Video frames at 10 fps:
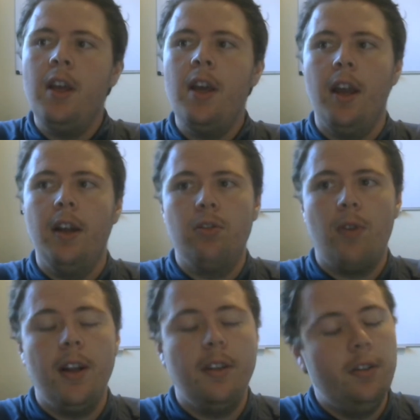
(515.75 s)
and
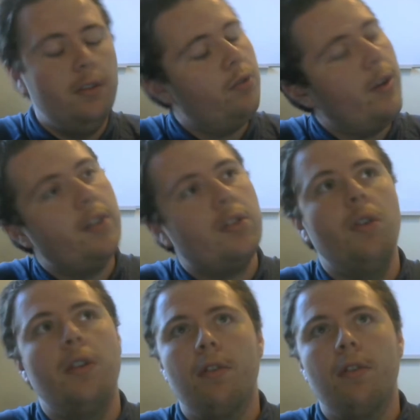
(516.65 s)
trying to do transcoding